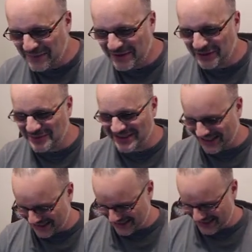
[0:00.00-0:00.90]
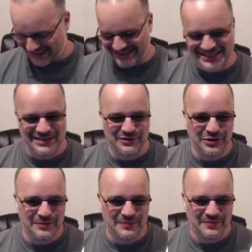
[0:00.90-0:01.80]
Minimum size uh, 64?
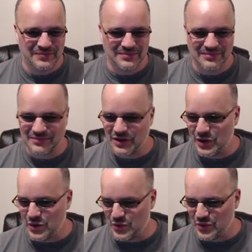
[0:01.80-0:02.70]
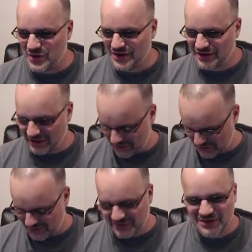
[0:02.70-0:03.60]
No,
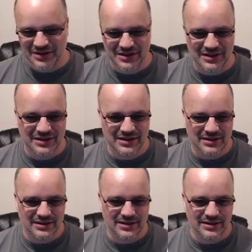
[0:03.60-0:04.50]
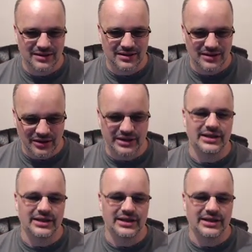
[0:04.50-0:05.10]
32. Okay,